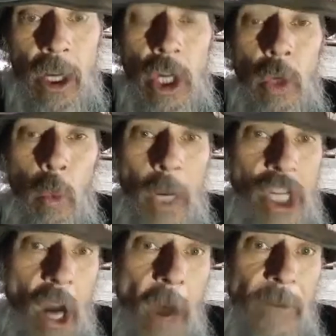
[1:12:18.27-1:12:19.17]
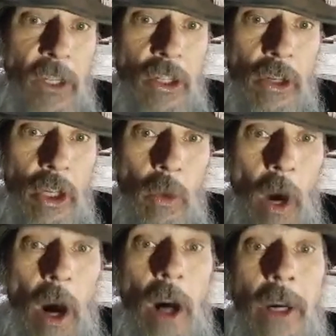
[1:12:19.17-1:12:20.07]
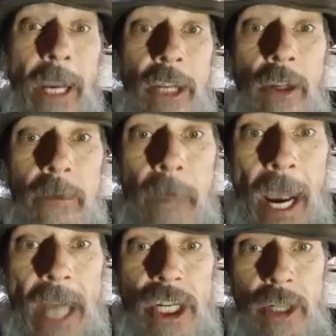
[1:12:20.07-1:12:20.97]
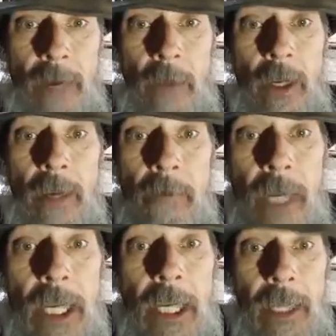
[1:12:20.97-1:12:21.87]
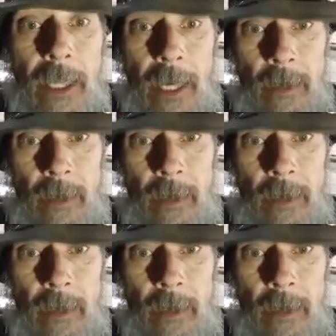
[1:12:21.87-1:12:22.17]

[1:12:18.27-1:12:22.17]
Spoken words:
which officer you are, and your badge number immediately.